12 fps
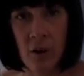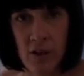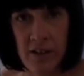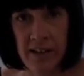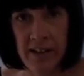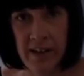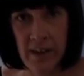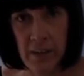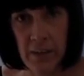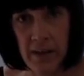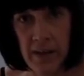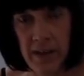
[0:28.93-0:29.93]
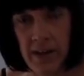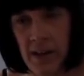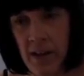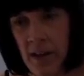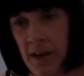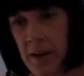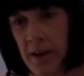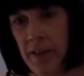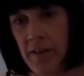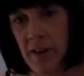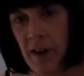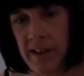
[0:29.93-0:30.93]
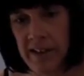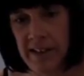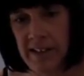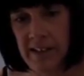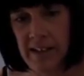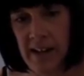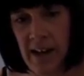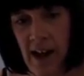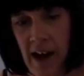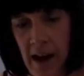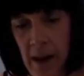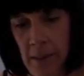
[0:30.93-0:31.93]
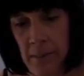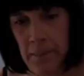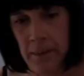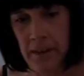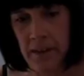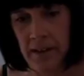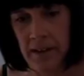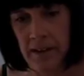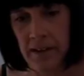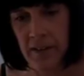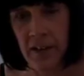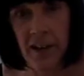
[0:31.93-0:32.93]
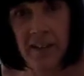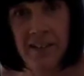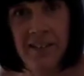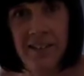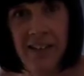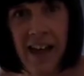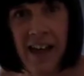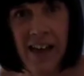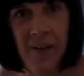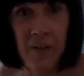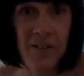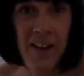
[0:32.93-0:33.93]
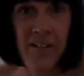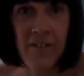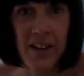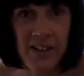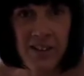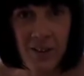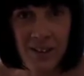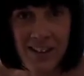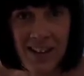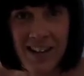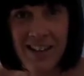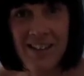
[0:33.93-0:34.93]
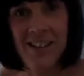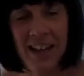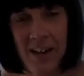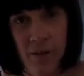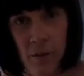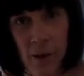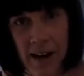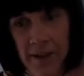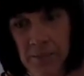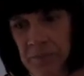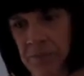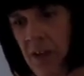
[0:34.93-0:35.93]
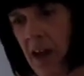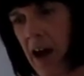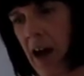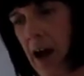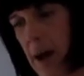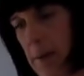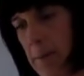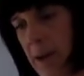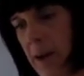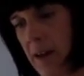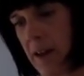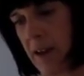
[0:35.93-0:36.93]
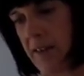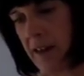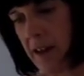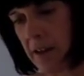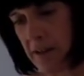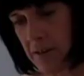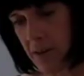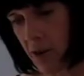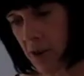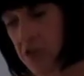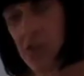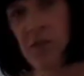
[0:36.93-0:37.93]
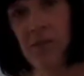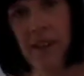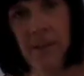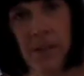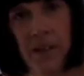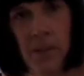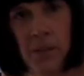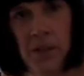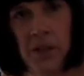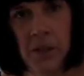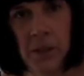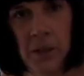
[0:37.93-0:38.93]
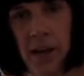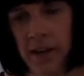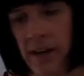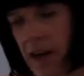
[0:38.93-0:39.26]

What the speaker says: holiday company, who have kindly given us one of their fitness holidays to give away. So on to recipe number 2 then,